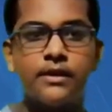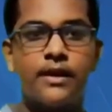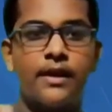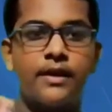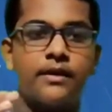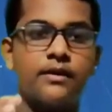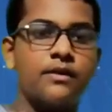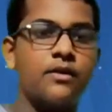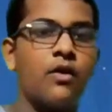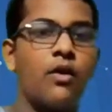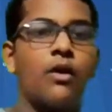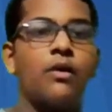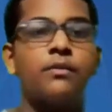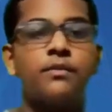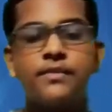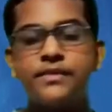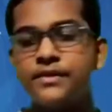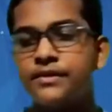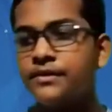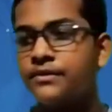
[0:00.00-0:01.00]
like
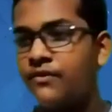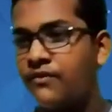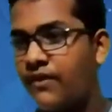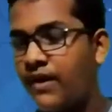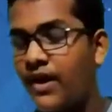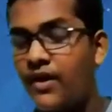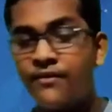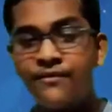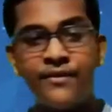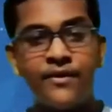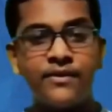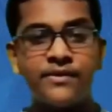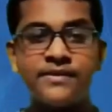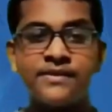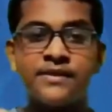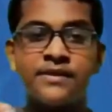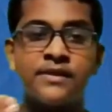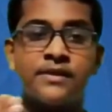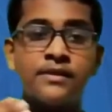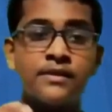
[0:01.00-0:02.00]
Chrome, Firefox,
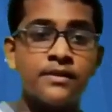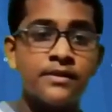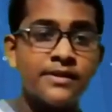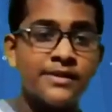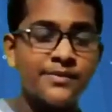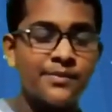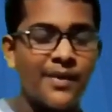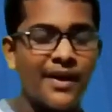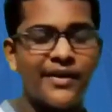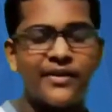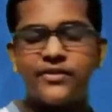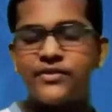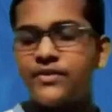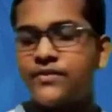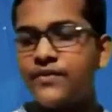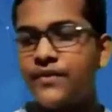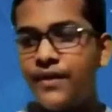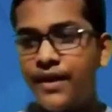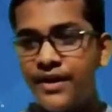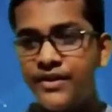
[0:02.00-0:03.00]
Microsoft
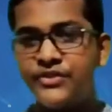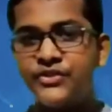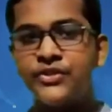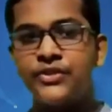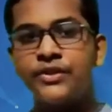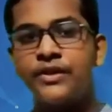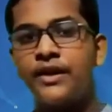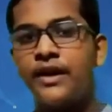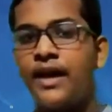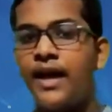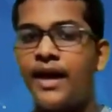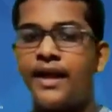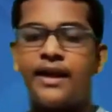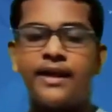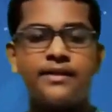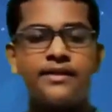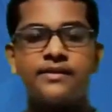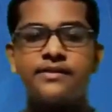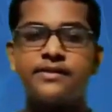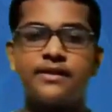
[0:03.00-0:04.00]
Edge and
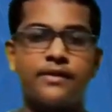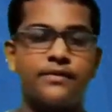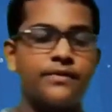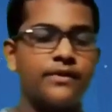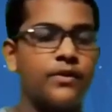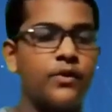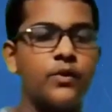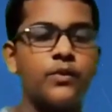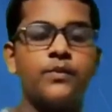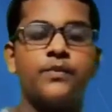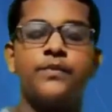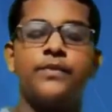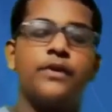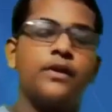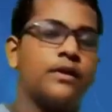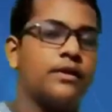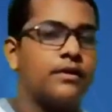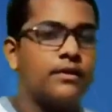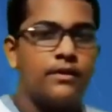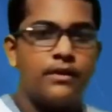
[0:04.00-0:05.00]
other stuff. So
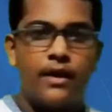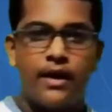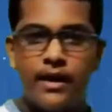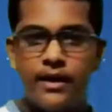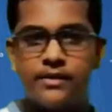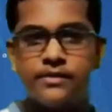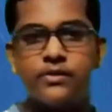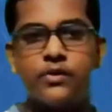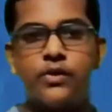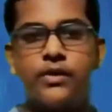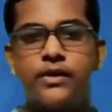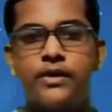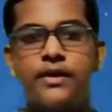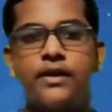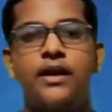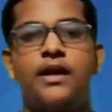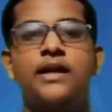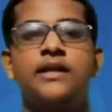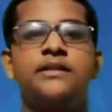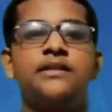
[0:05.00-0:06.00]

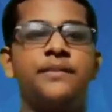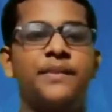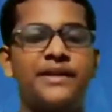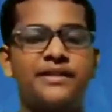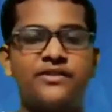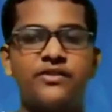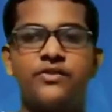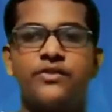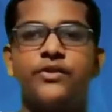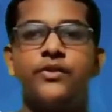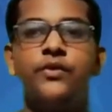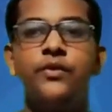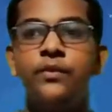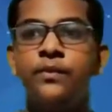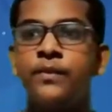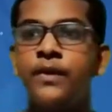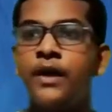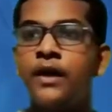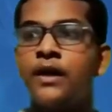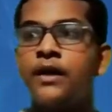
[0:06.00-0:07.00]
it depends on you.
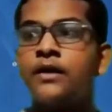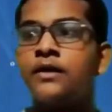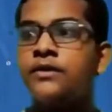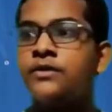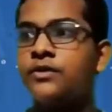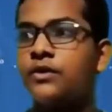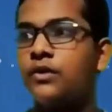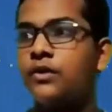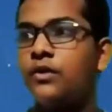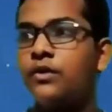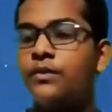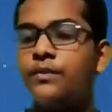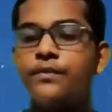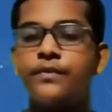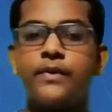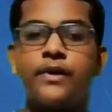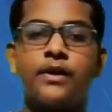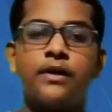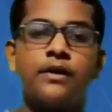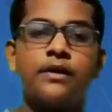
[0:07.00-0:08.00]
So
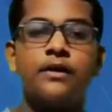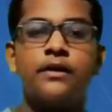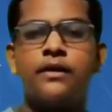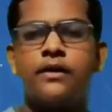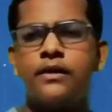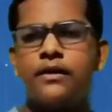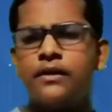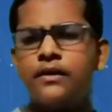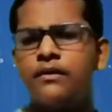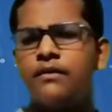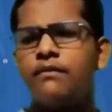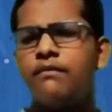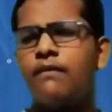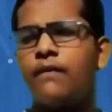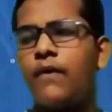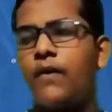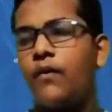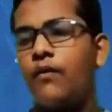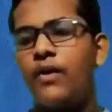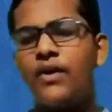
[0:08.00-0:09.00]

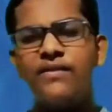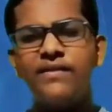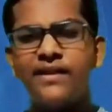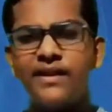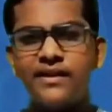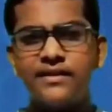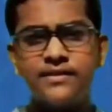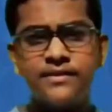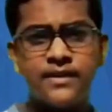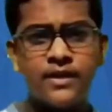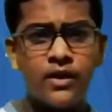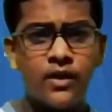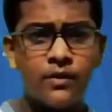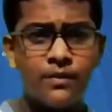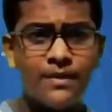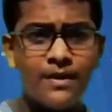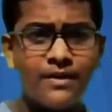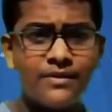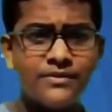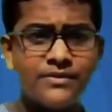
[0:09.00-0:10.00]
when you consider
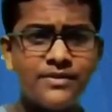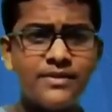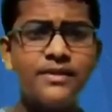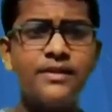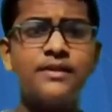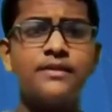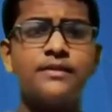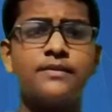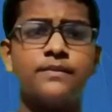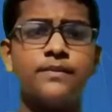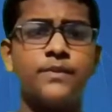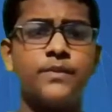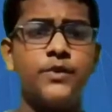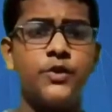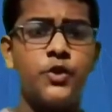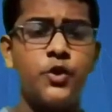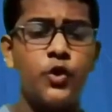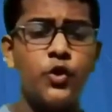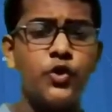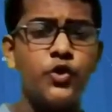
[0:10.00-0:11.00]
about the
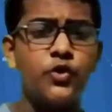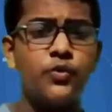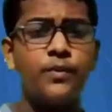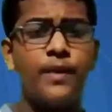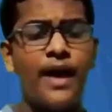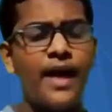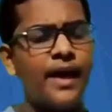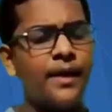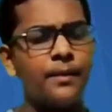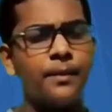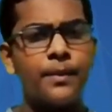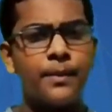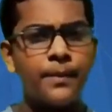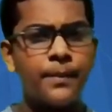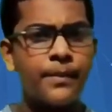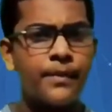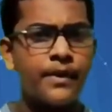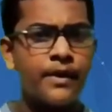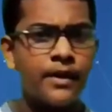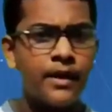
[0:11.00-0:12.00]
YouTube app,
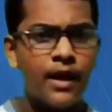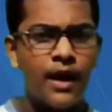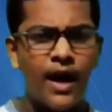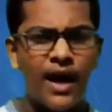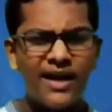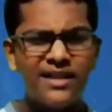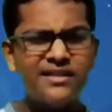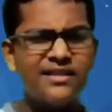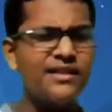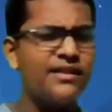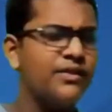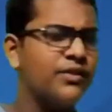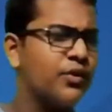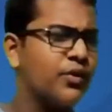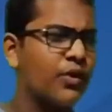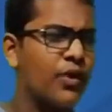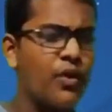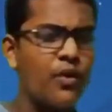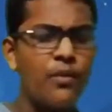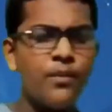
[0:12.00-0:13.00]
I think you
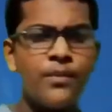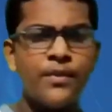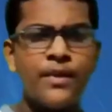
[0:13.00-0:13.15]
know